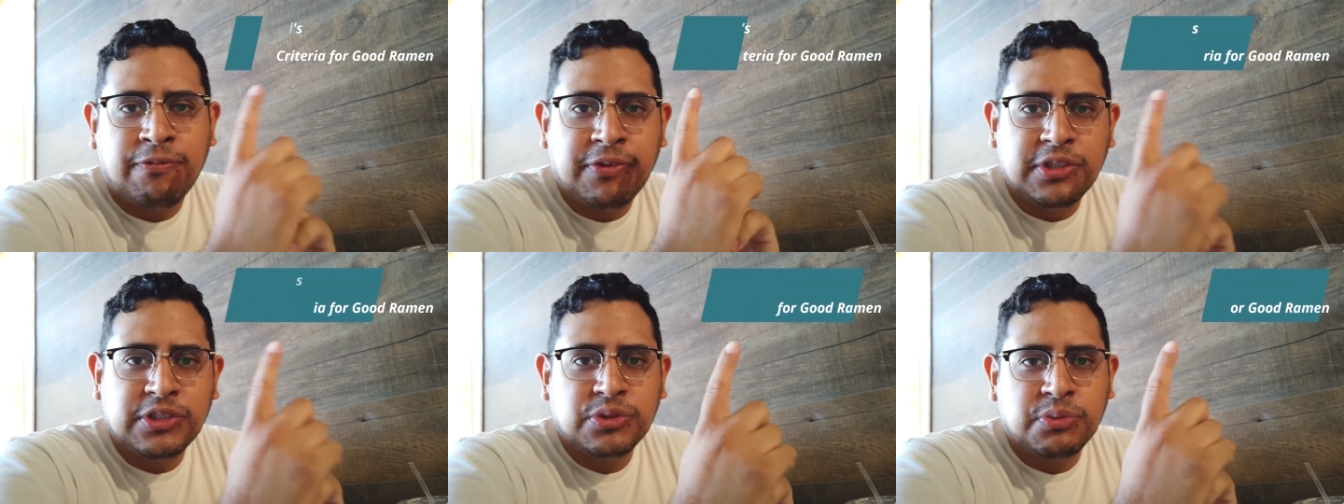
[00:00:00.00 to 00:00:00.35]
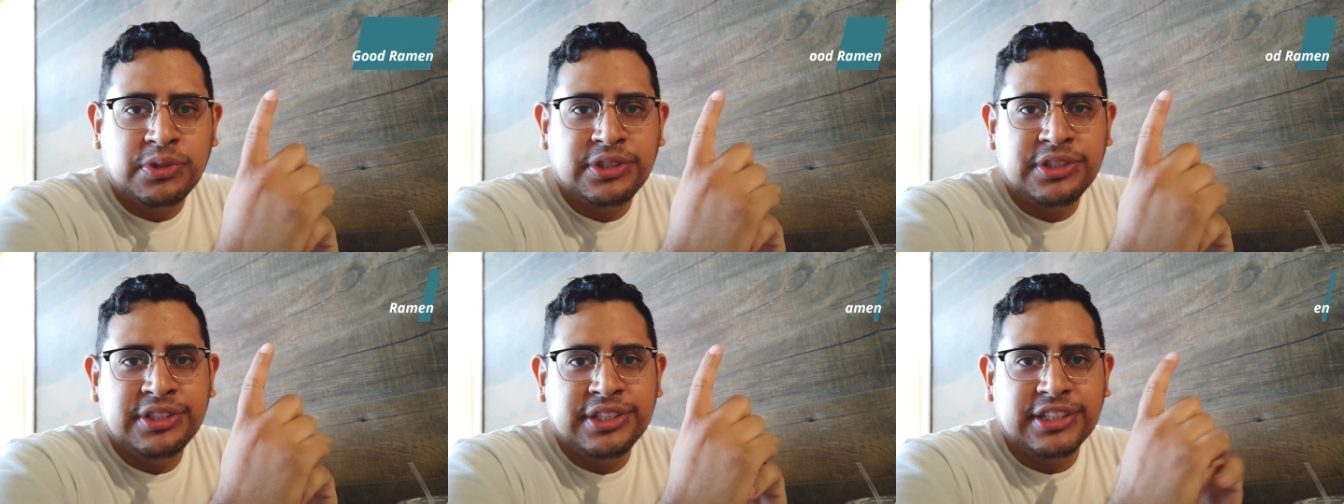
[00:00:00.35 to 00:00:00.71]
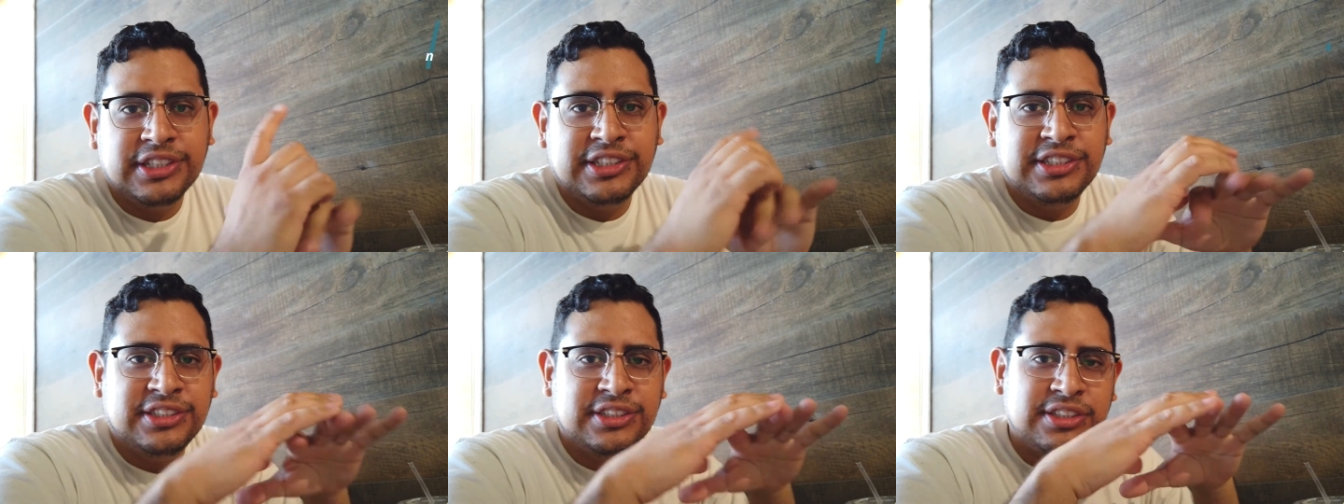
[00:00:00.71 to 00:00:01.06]
The first
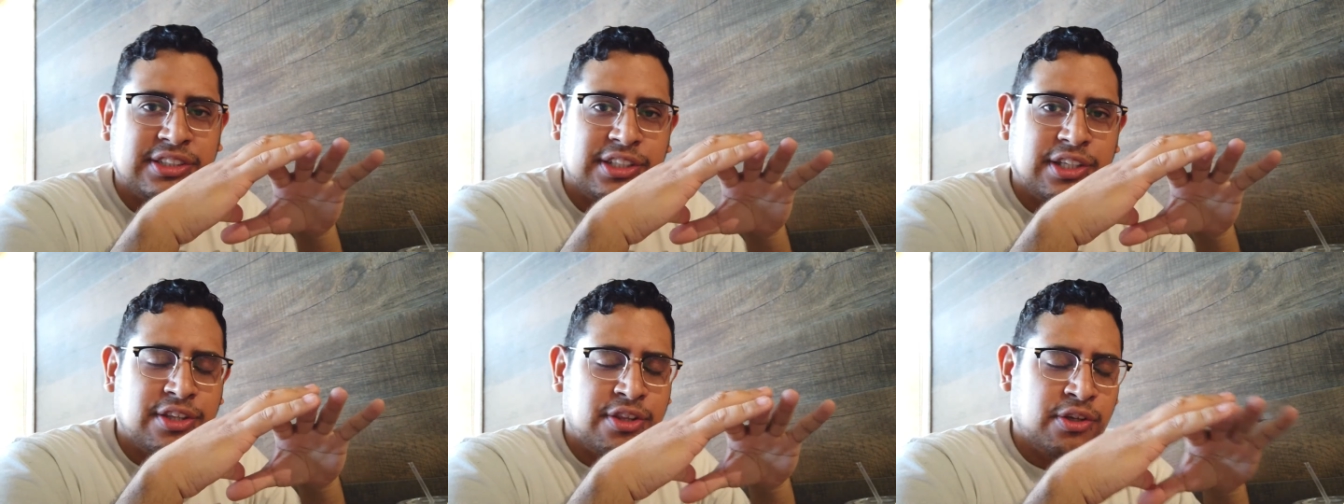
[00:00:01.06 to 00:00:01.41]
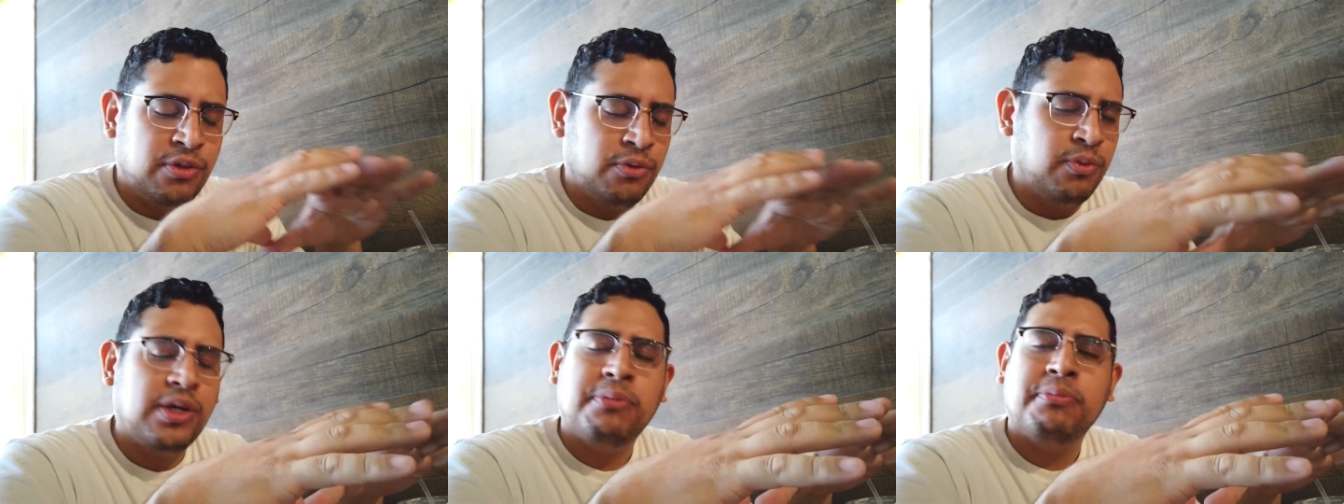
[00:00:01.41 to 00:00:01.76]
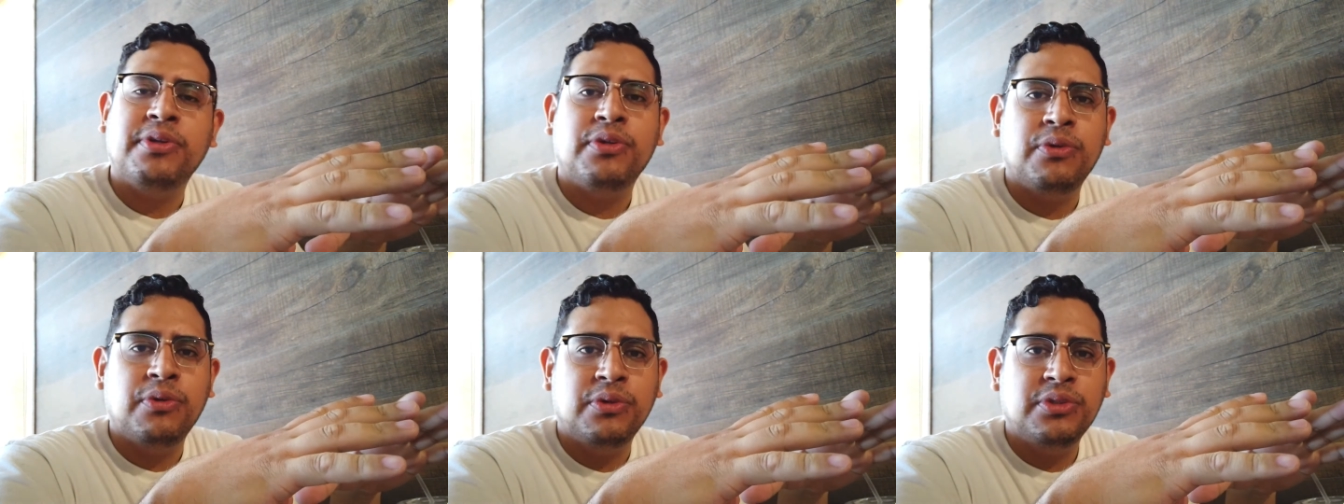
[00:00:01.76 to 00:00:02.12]
one is the
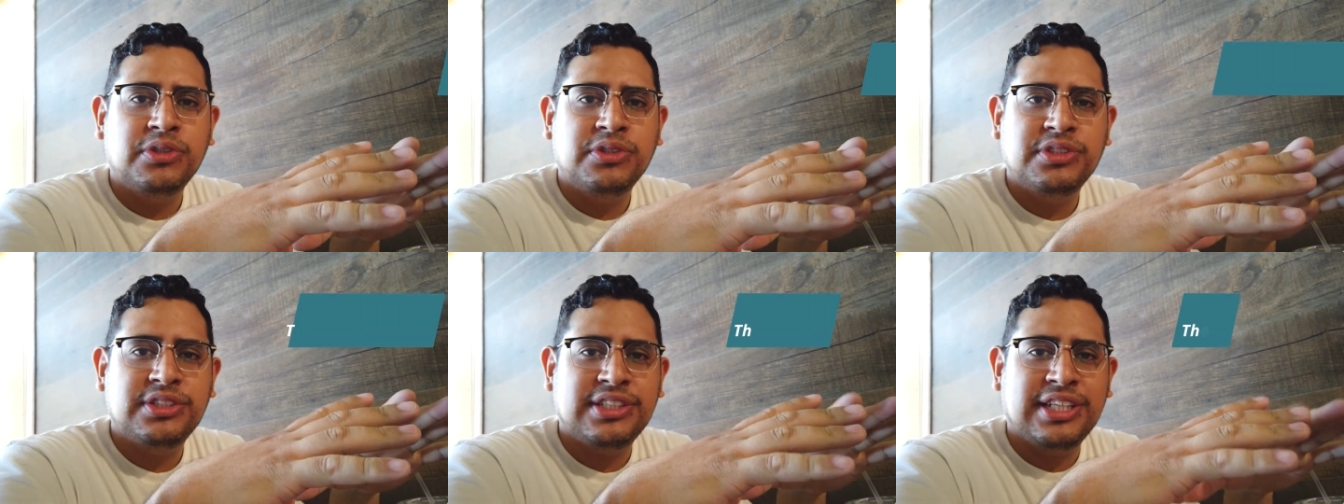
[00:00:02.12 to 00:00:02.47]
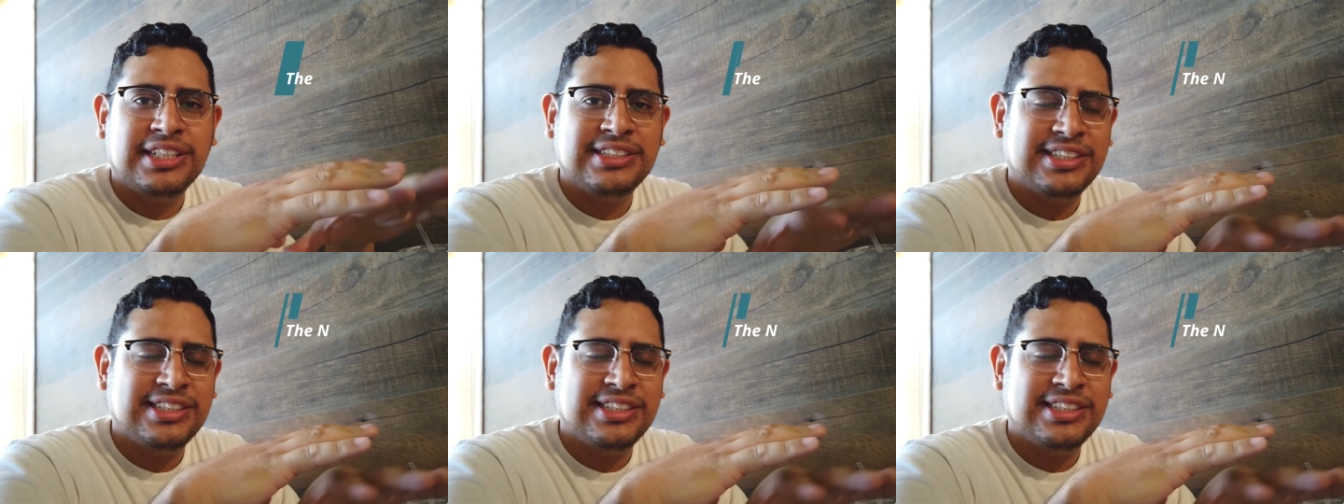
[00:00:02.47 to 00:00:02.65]
ramen noodles.